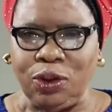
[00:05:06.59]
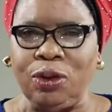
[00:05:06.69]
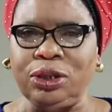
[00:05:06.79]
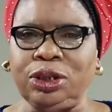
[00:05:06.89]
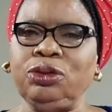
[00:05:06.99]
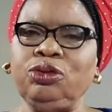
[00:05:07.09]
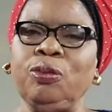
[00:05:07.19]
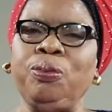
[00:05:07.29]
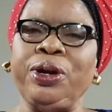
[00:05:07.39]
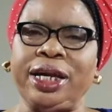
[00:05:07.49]
will continue
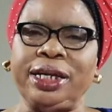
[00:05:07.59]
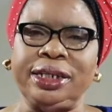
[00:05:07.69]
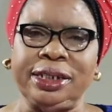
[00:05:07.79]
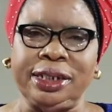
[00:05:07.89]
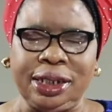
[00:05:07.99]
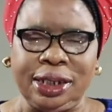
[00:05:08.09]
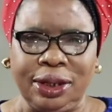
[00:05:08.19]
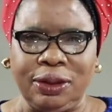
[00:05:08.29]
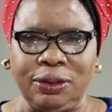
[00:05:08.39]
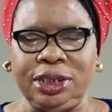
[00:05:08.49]
to pray
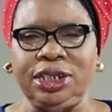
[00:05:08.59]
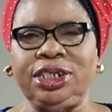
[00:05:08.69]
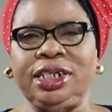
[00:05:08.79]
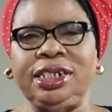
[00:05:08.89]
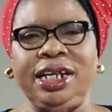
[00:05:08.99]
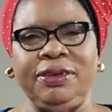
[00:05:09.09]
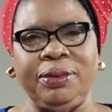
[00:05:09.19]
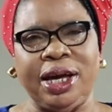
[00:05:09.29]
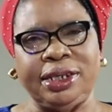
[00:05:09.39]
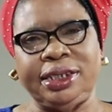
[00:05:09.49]
until she
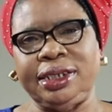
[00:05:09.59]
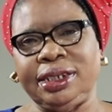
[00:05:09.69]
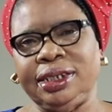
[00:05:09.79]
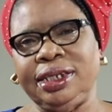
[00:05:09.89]
delivers.